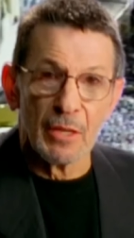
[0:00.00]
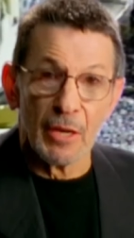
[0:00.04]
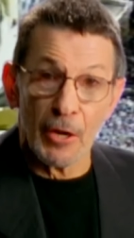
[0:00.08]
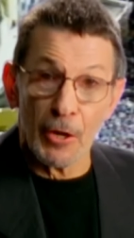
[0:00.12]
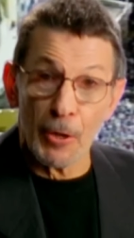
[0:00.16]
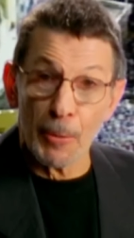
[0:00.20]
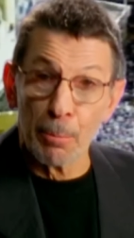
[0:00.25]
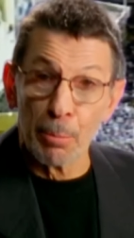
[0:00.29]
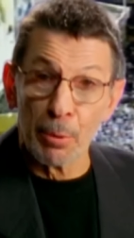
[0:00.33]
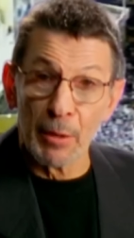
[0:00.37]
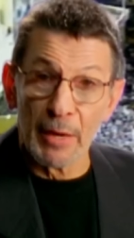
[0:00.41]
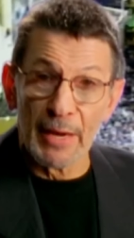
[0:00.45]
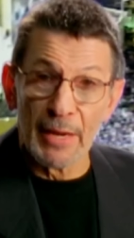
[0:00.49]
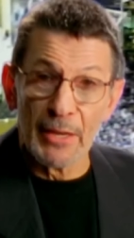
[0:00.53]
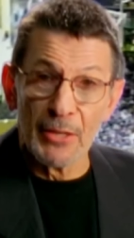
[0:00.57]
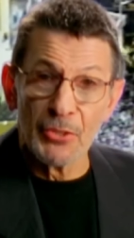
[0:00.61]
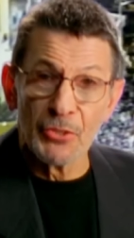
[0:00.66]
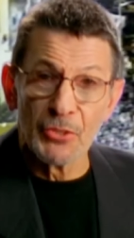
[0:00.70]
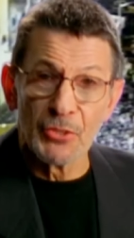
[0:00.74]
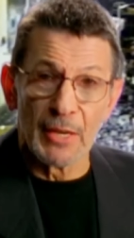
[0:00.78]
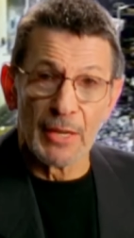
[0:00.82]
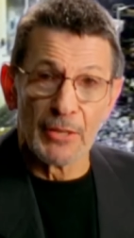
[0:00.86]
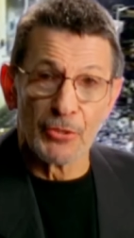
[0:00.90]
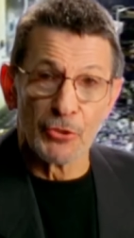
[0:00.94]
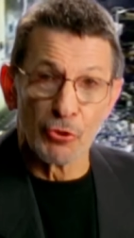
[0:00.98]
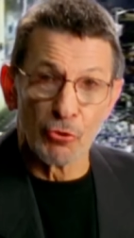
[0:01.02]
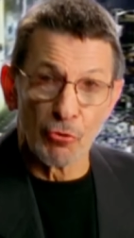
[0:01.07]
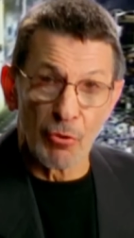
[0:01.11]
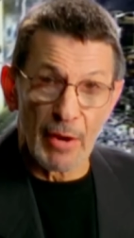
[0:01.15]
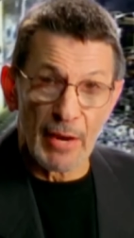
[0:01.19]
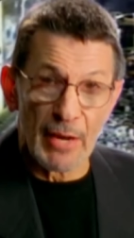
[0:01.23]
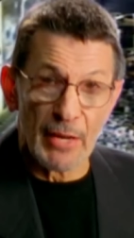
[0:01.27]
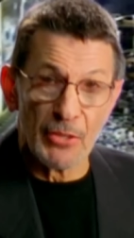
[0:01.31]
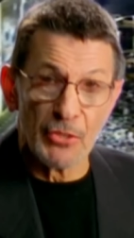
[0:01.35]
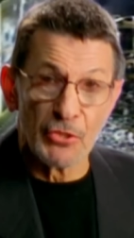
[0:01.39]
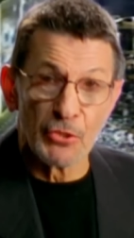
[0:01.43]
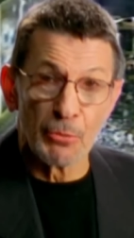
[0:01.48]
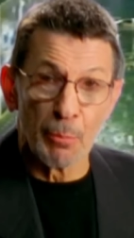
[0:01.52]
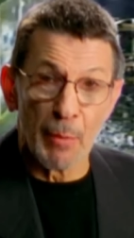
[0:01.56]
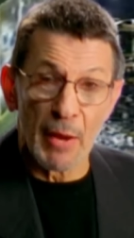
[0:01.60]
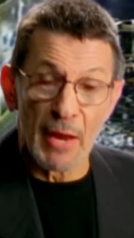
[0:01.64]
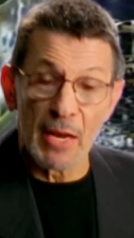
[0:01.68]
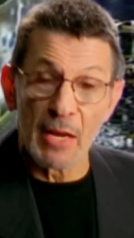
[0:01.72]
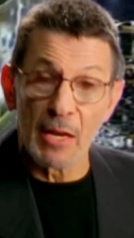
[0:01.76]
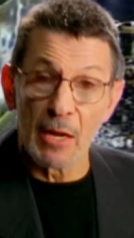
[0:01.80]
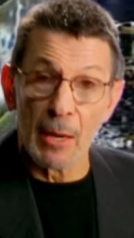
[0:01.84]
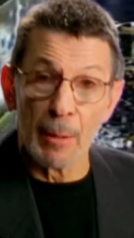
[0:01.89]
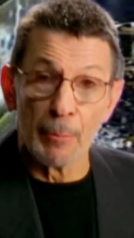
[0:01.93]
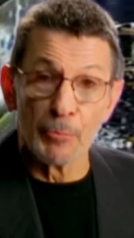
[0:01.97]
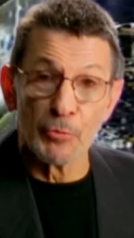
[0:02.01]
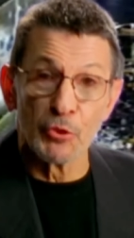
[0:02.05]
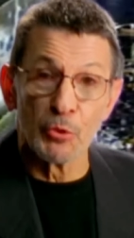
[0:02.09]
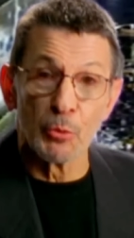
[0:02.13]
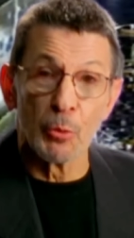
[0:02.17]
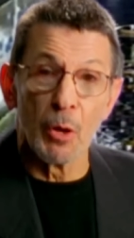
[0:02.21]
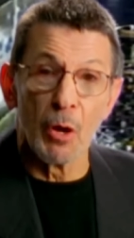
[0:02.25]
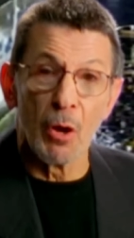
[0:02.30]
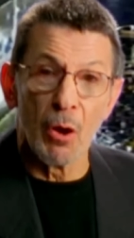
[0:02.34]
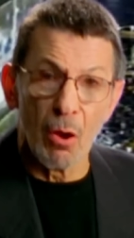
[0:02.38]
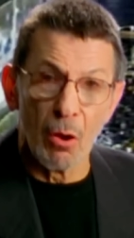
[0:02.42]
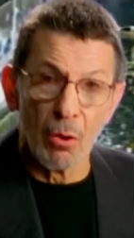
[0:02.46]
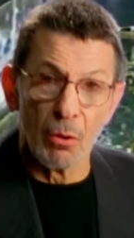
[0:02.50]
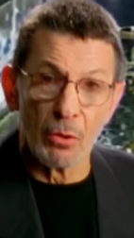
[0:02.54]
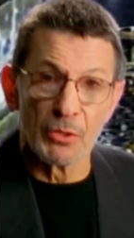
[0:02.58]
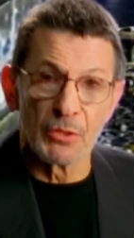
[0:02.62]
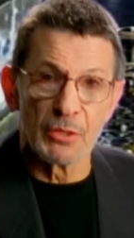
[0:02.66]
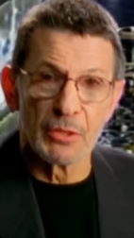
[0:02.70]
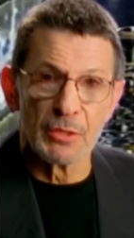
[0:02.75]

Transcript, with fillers: airplanes and trains may come to a halt,